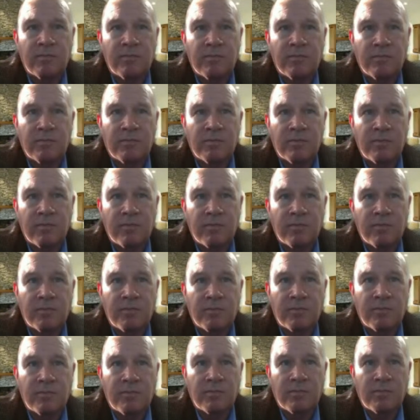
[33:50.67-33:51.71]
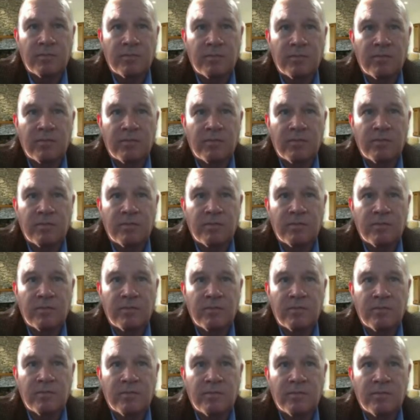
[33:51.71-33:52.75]

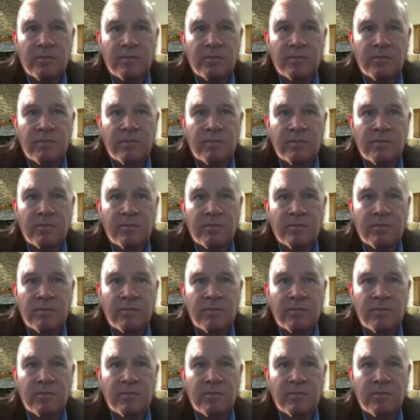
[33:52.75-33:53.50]
(silent)